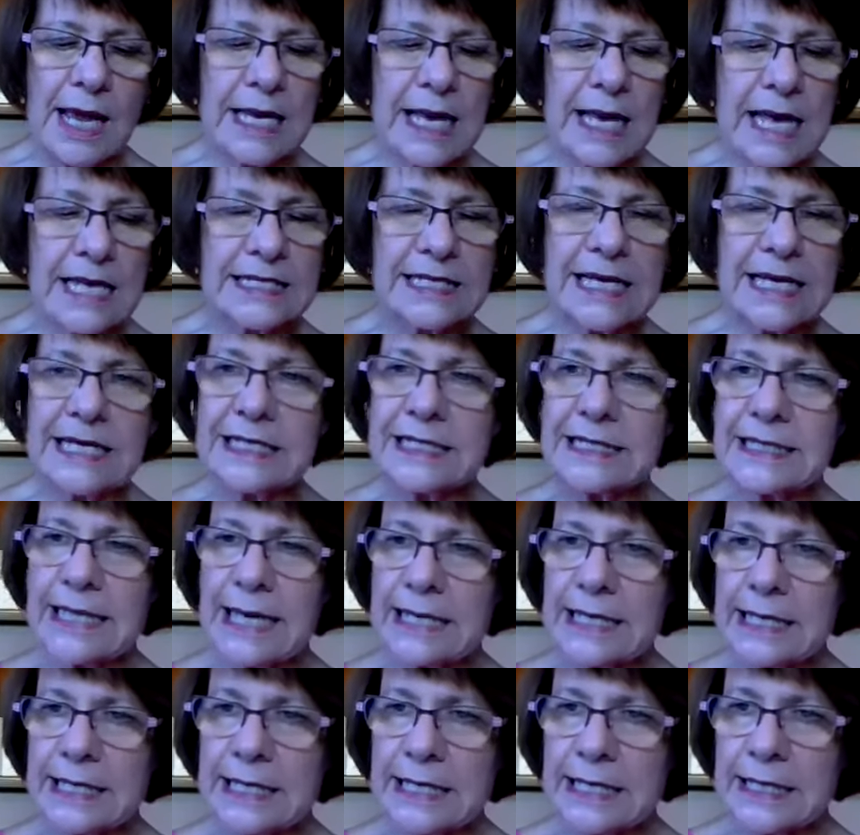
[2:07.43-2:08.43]
As I
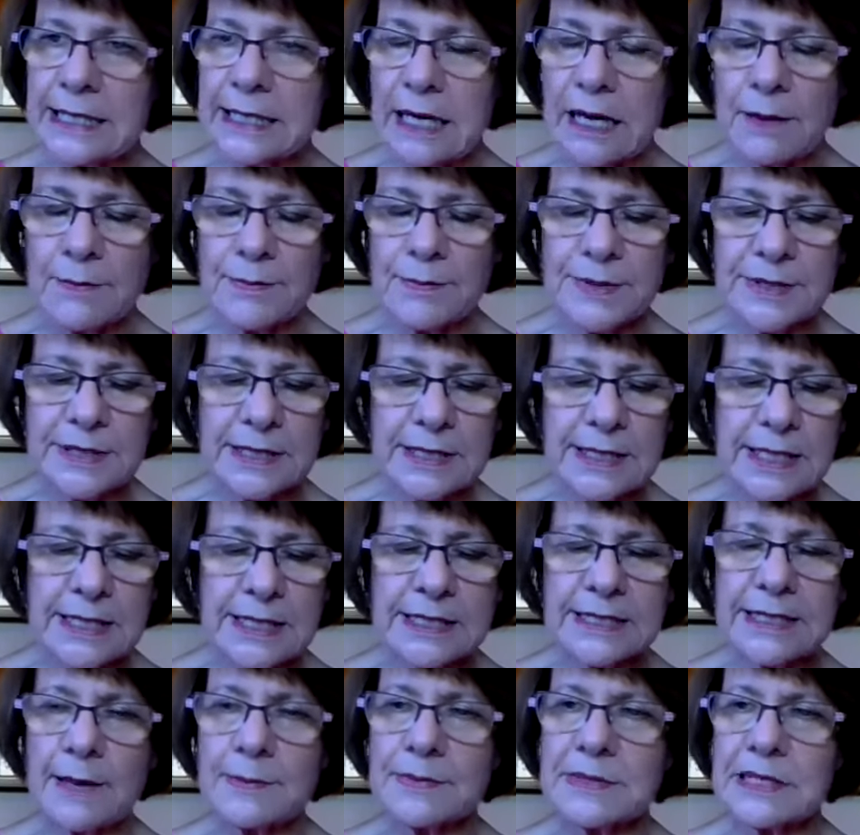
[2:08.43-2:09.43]
said, it
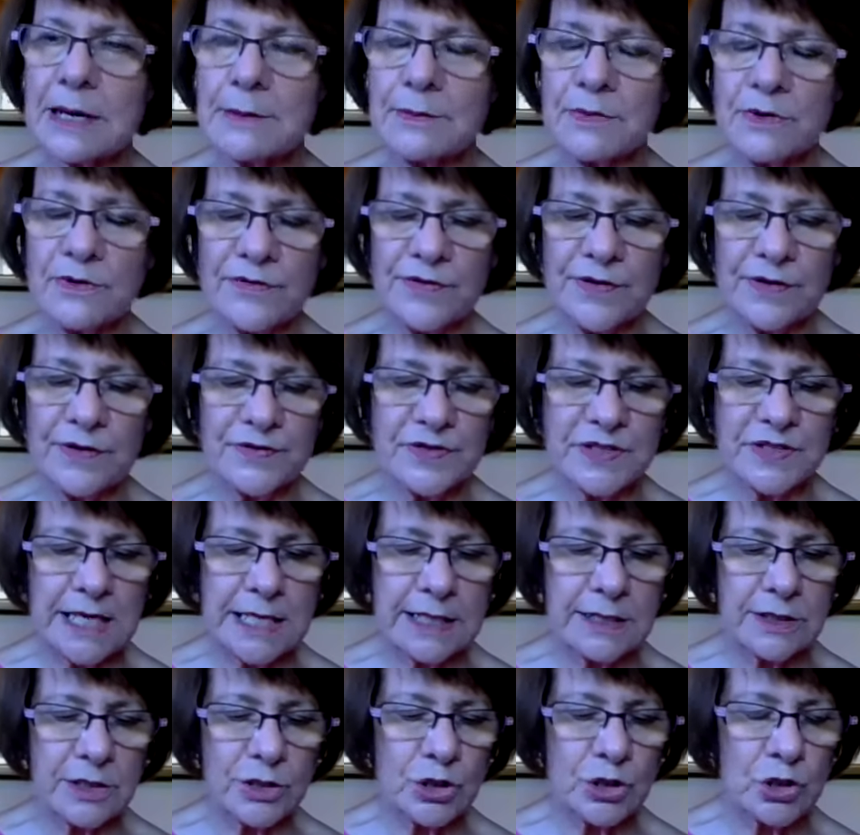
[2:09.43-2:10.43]
encompasses September
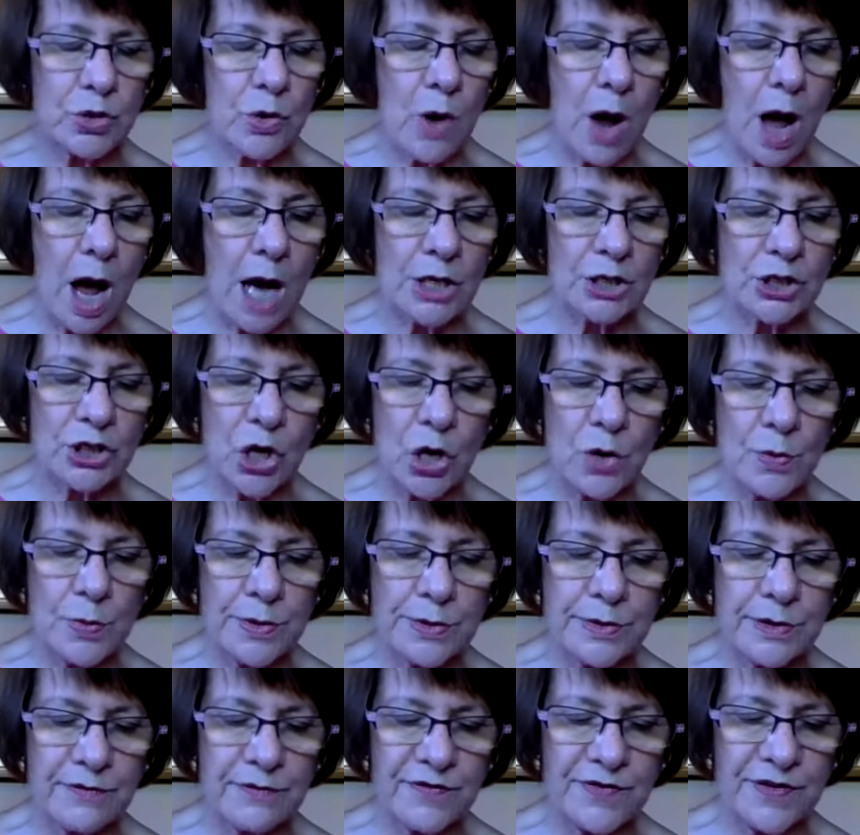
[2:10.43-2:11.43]
15th to
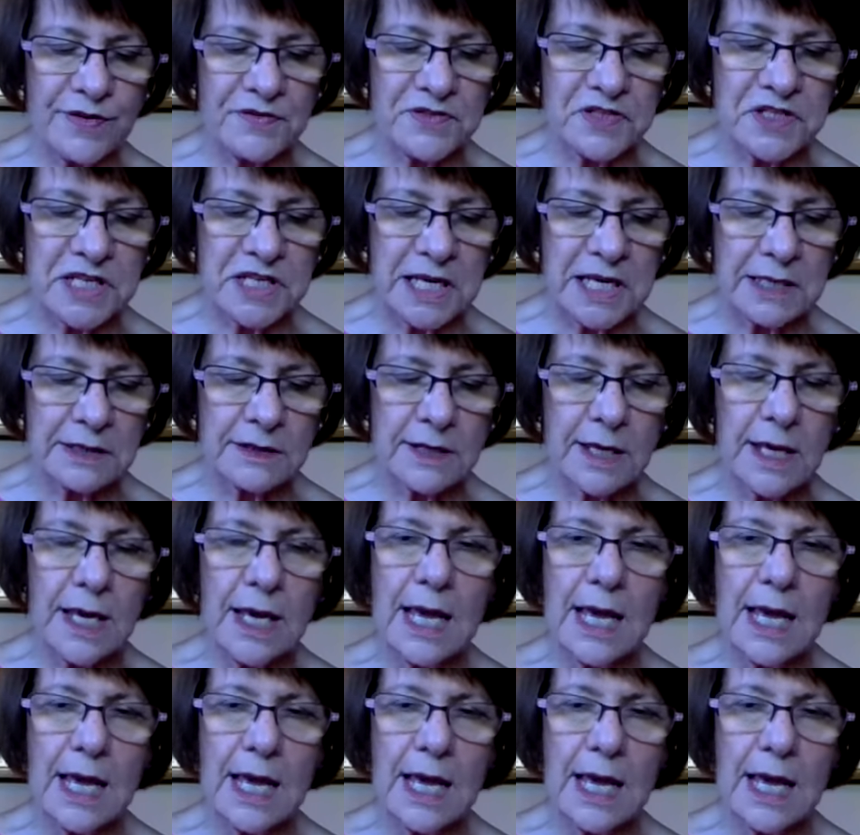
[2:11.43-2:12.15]
October the 15th.